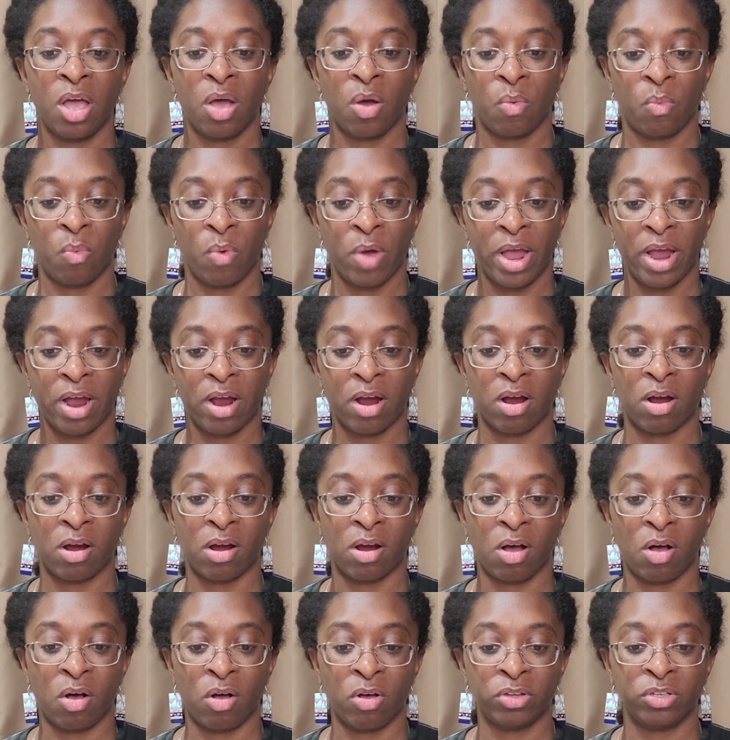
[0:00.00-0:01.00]
Where
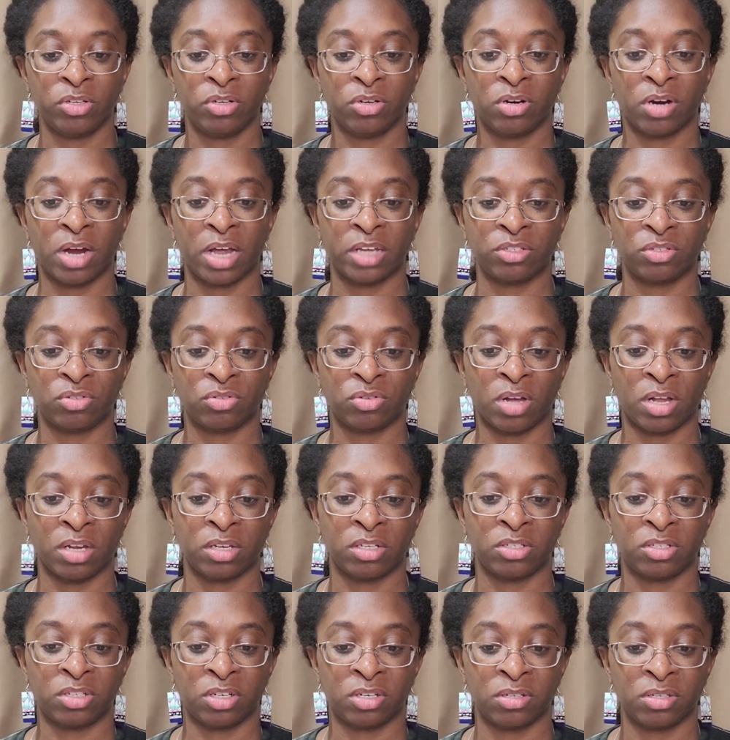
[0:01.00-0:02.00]
are all your
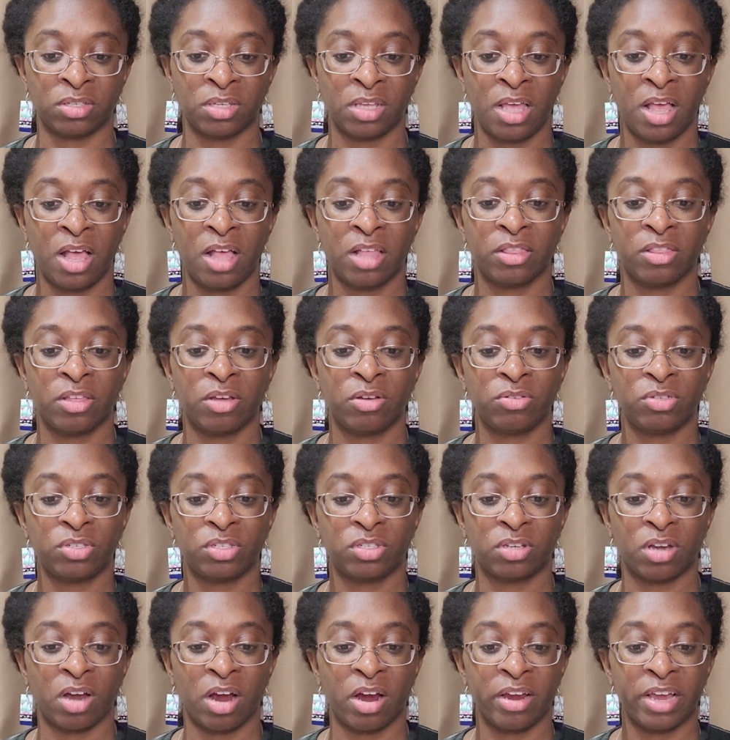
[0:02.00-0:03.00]
astrologers, those
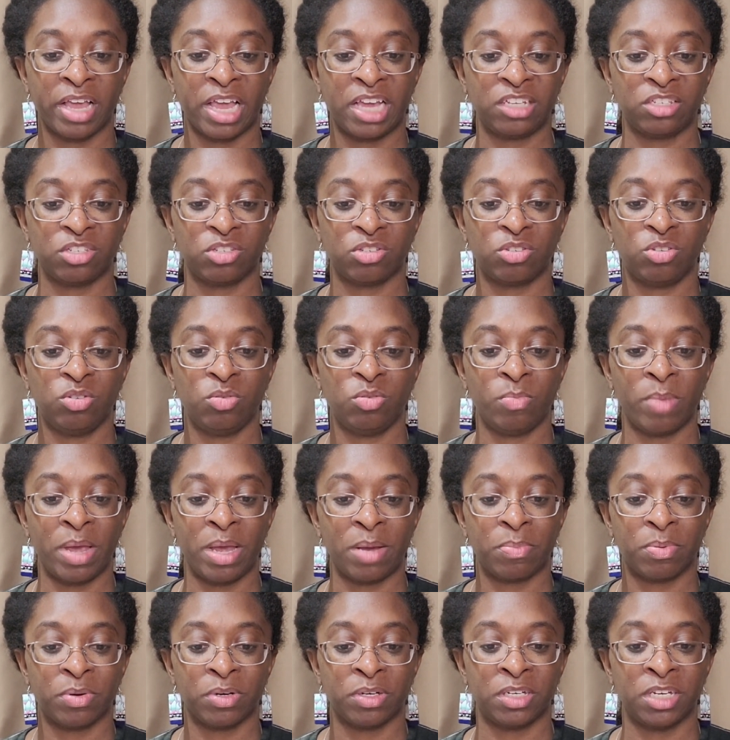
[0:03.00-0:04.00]
stargazers who
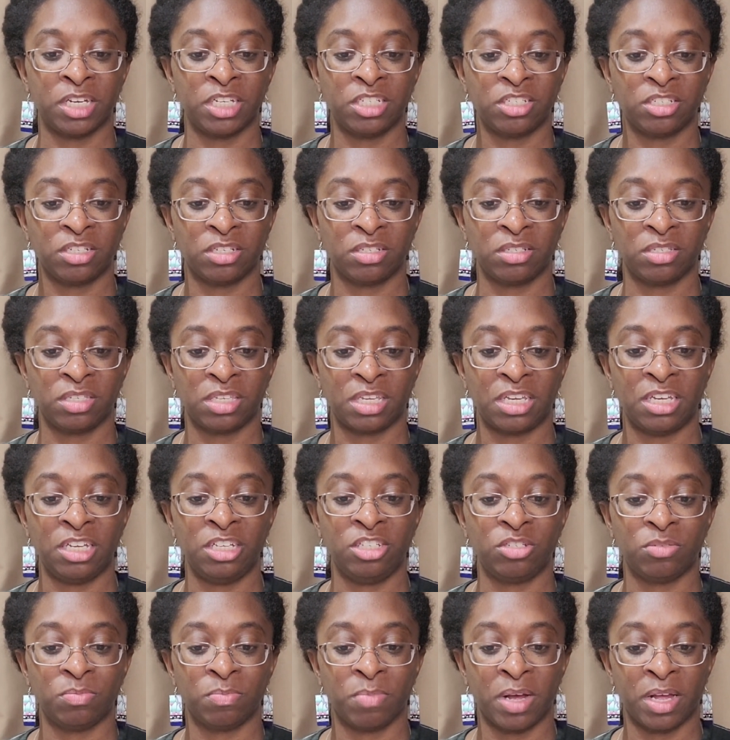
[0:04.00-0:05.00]
make predictions
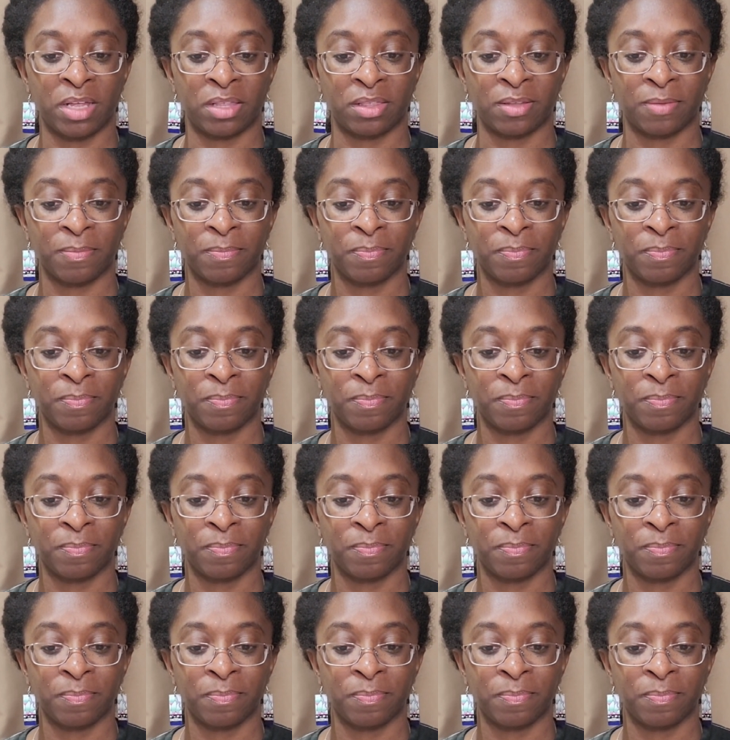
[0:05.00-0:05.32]
each month?